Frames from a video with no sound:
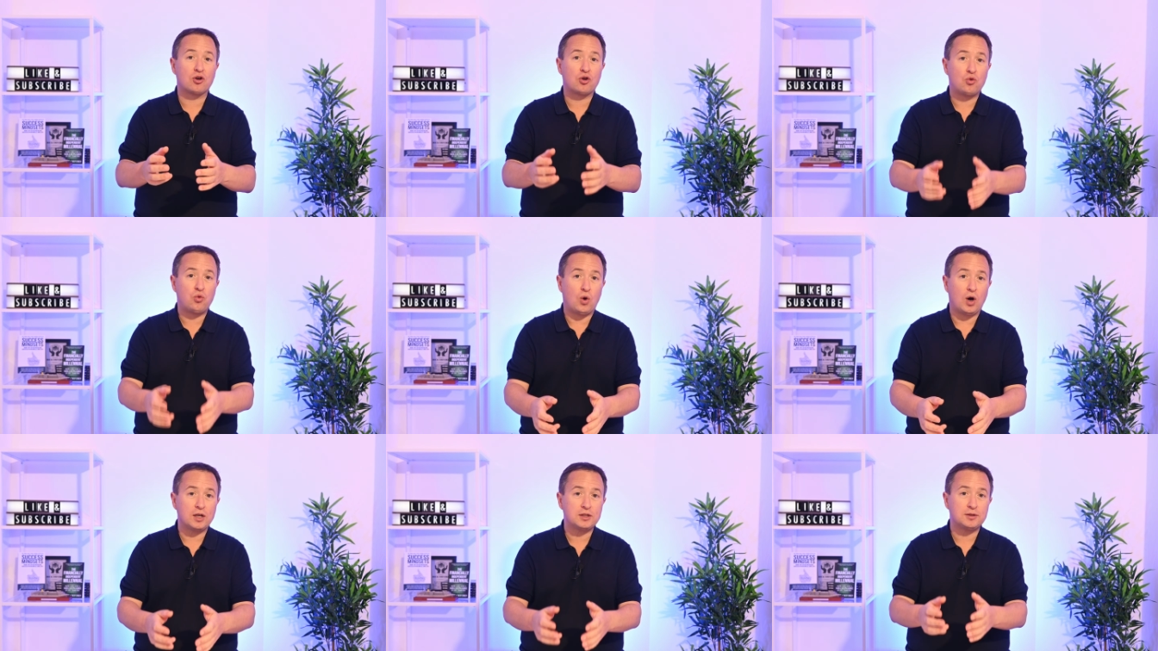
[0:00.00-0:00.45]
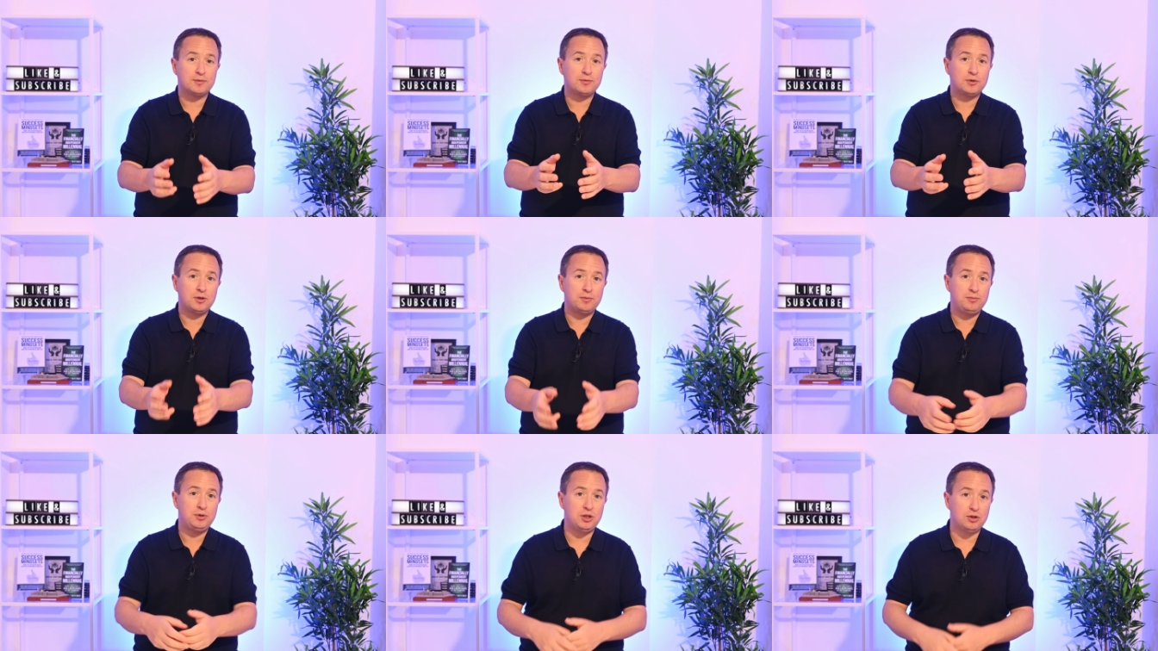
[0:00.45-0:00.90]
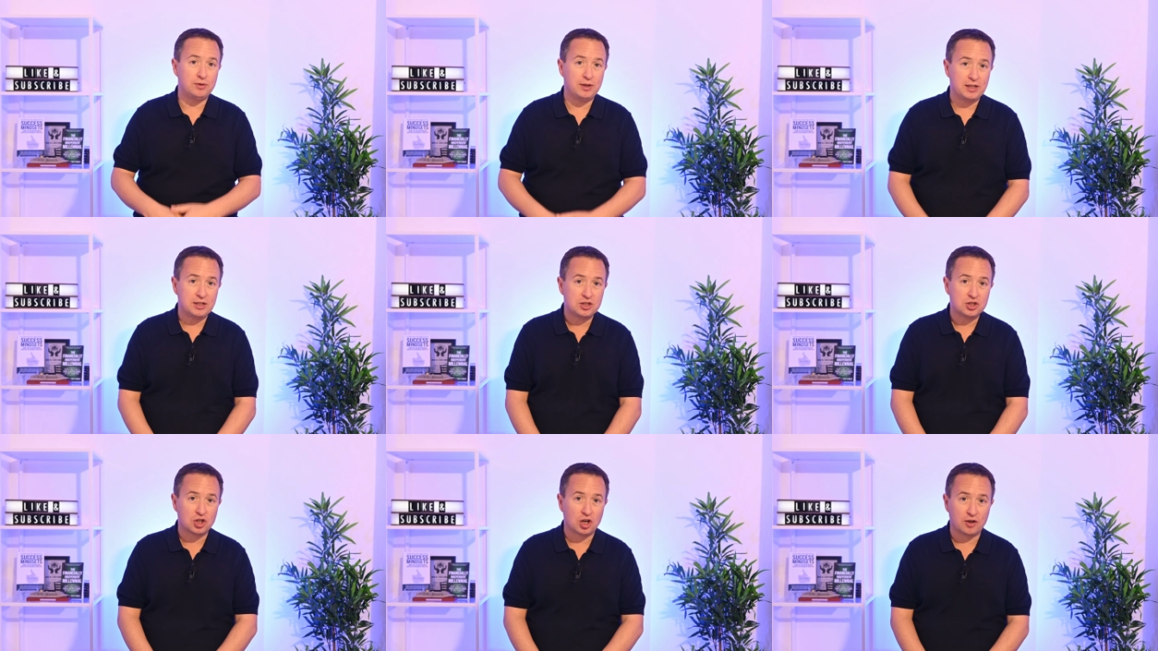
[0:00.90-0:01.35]
quantum
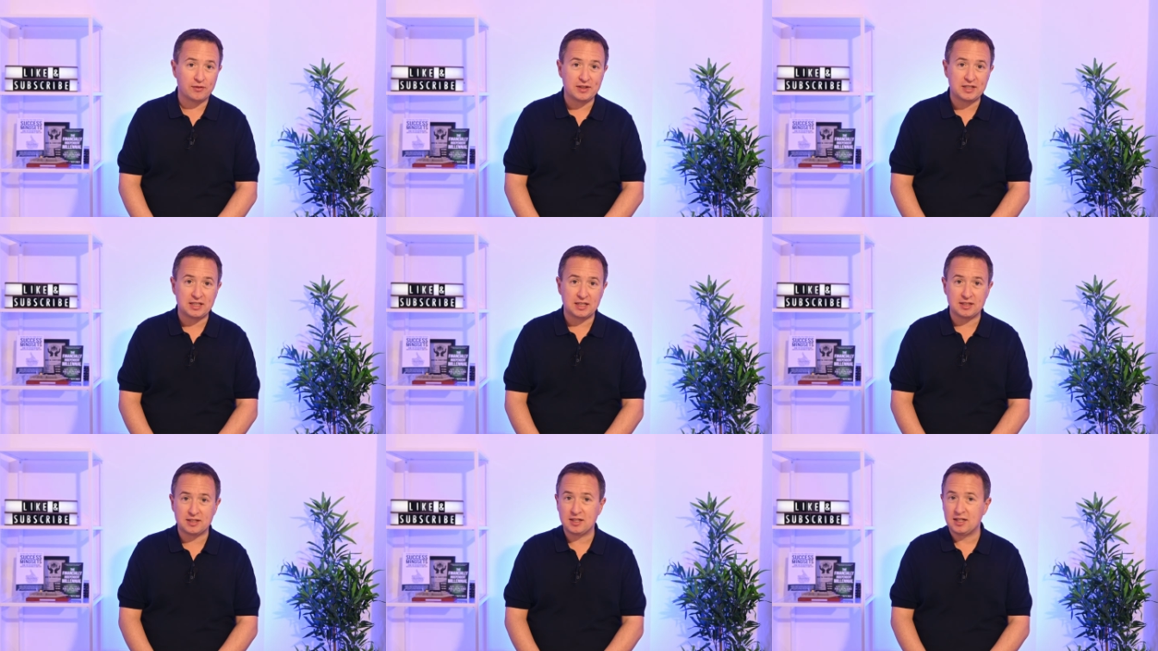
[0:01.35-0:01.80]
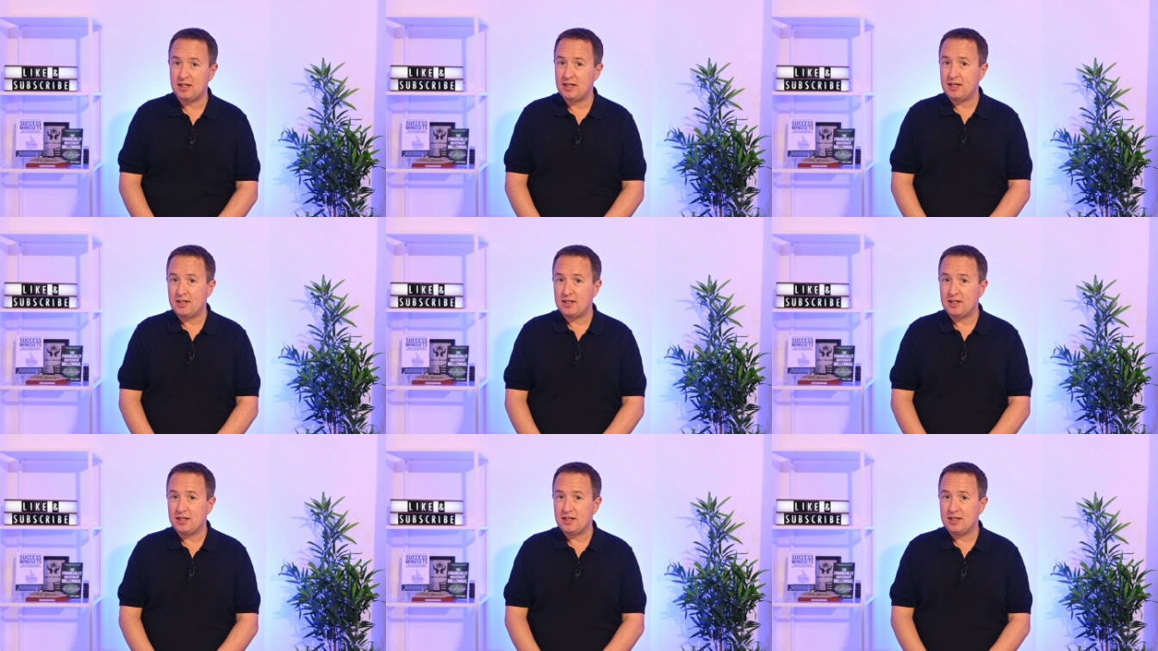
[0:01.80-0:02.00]
computing services.